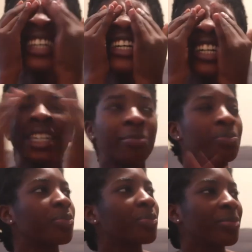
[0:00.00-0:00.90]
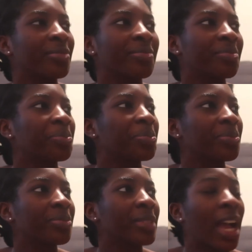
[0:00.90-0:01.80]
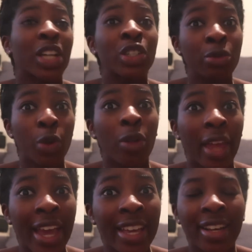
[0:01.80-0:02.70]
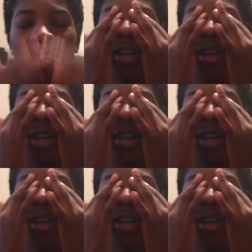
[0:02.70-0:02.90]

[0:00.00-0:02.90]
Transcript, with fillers: I actually don't like